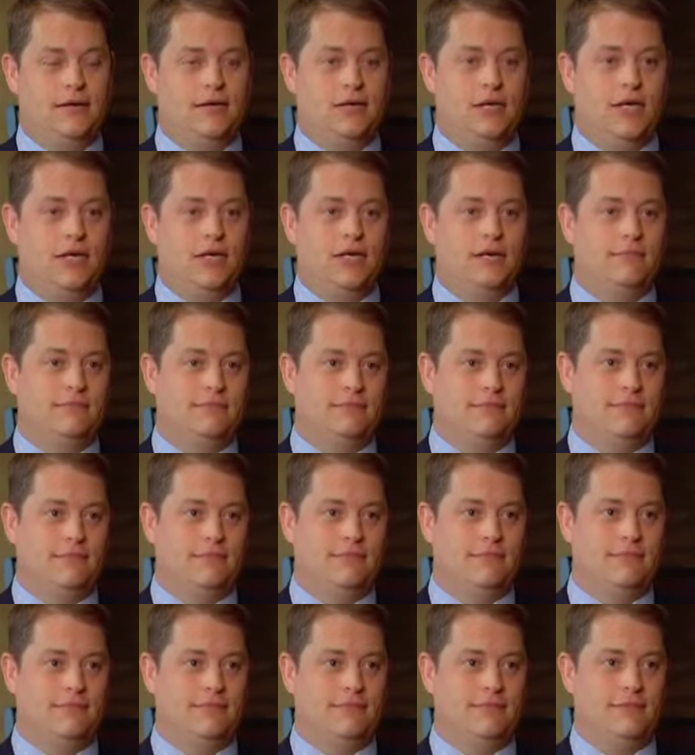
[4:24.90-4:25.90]
on
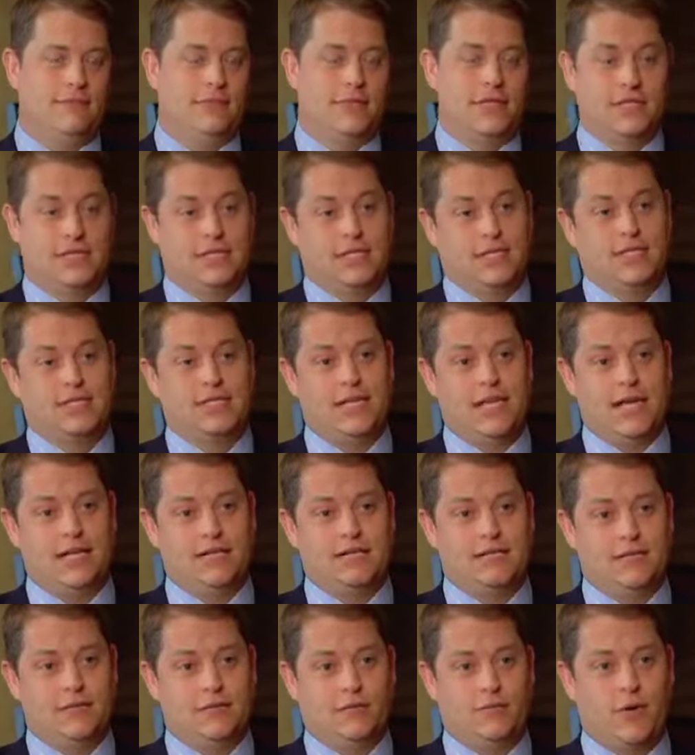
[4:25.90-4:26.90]
the
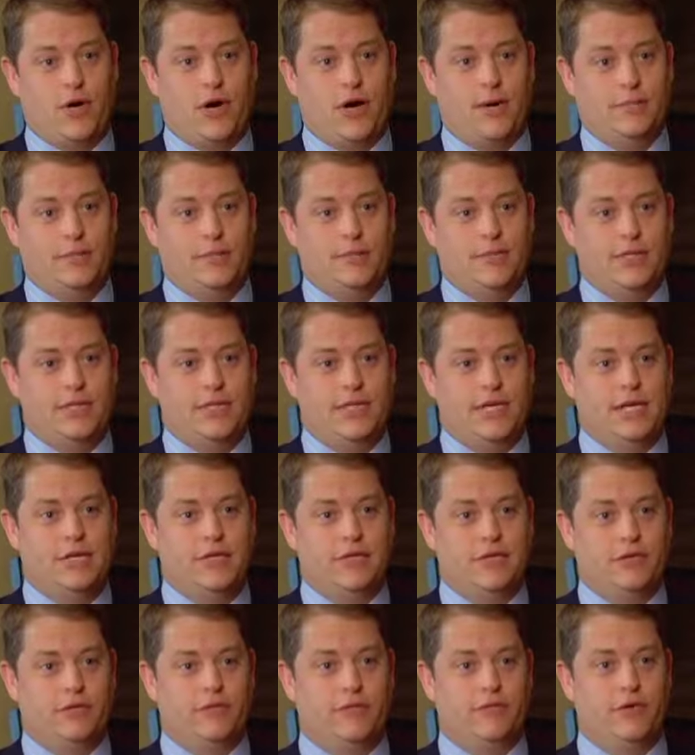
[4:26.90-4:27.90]
success of PAR
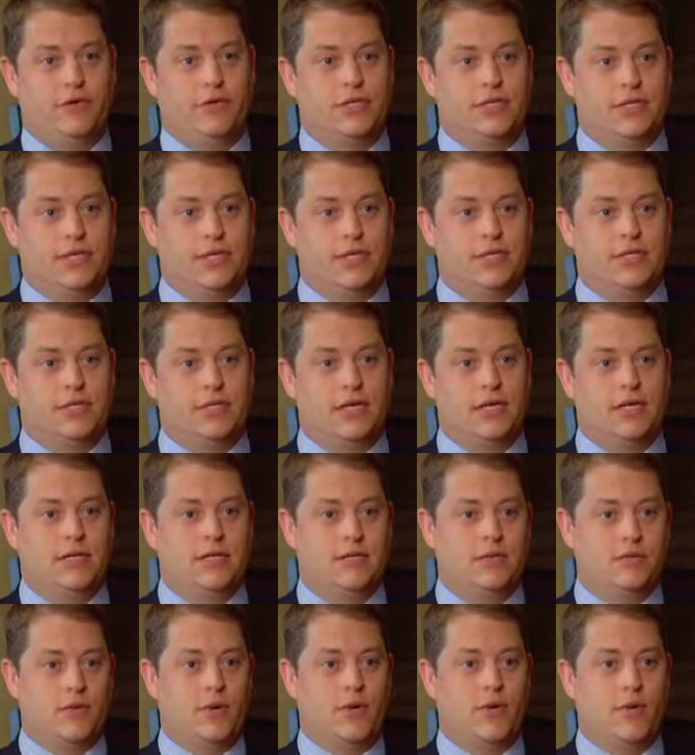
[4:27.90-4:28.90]
optimization versus
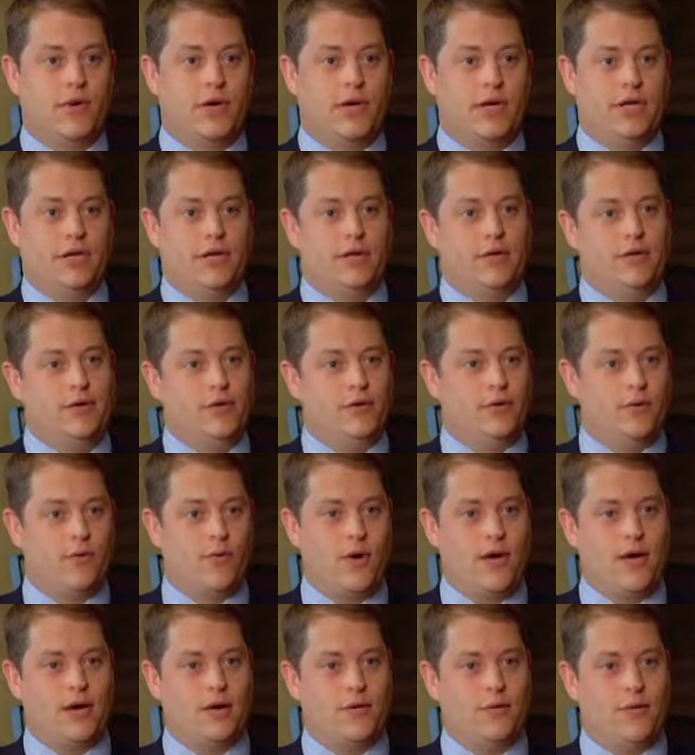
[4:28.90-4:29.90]
this is what we want you to do and
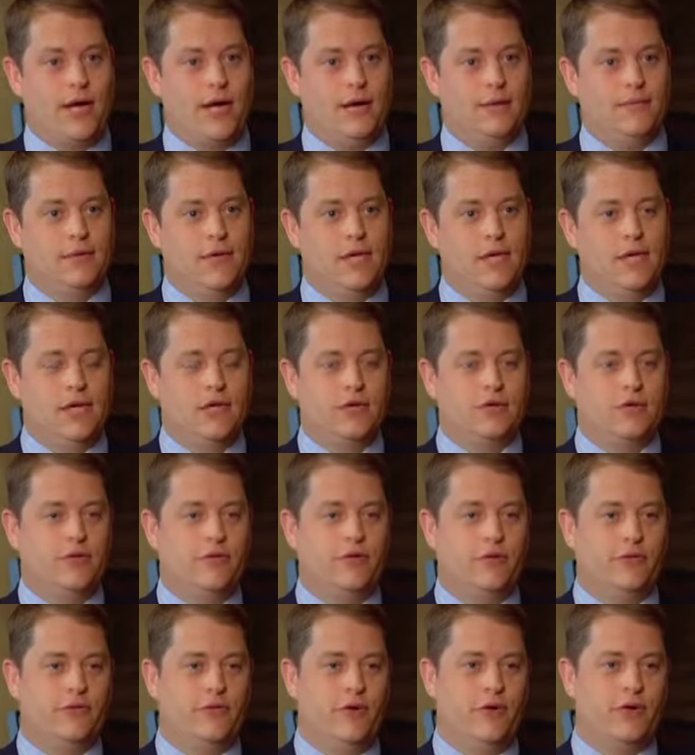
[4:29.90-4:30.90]
walk away. So
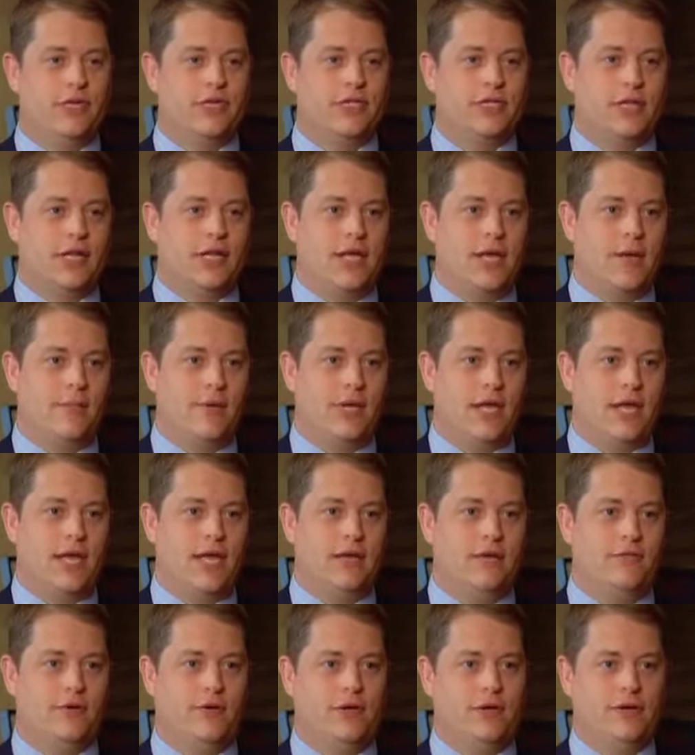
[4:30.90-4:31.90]
if you focus on that
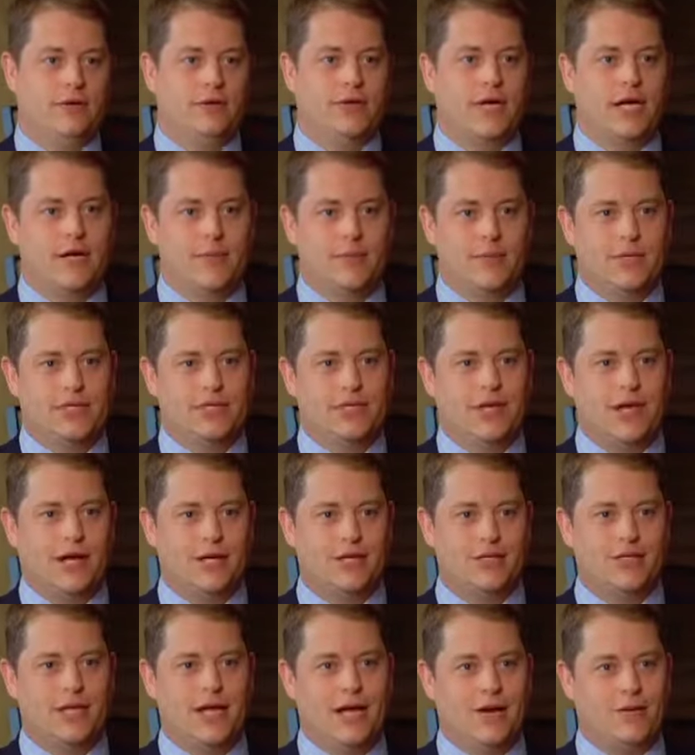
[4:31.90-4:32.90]
behavior, kind of
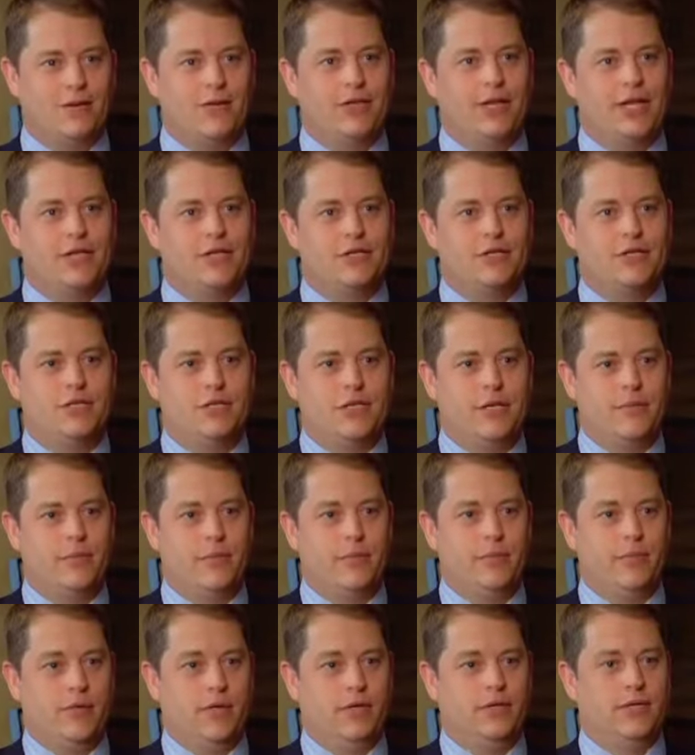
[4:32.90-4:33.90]
massage that relationship
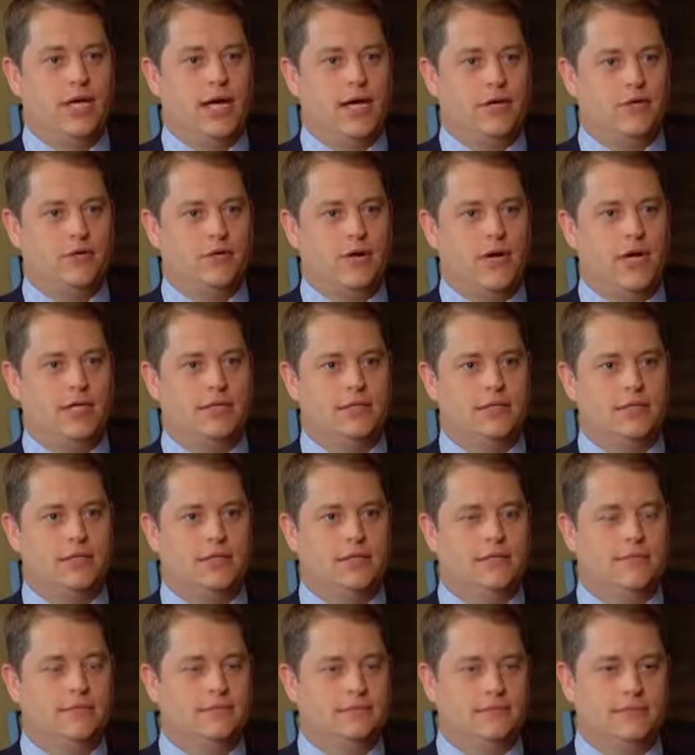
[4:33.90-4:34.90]
and build that trust,
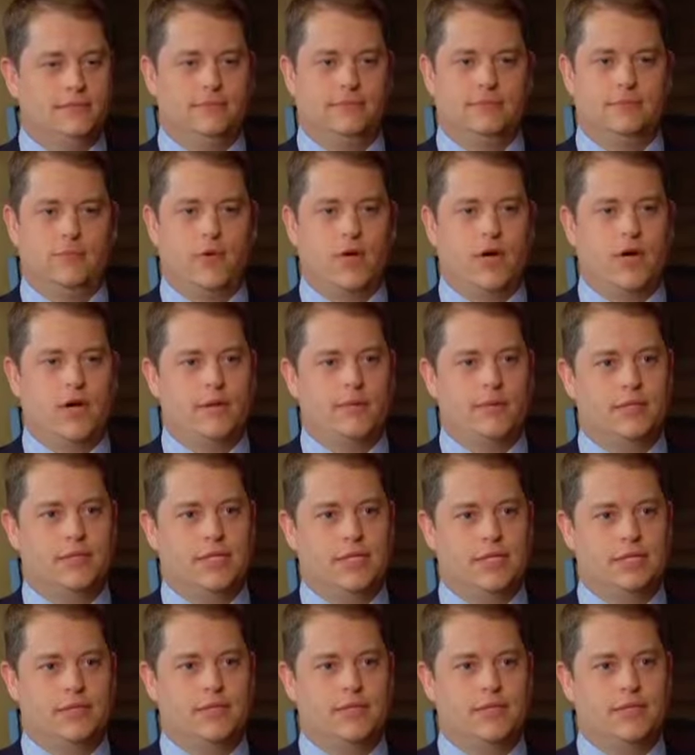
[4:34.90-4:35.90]

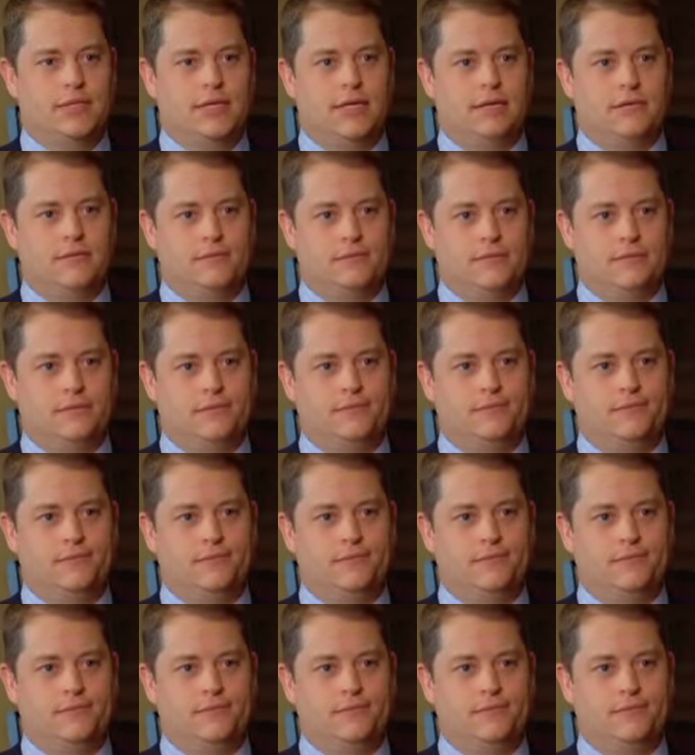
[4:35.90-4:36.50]
100% successful.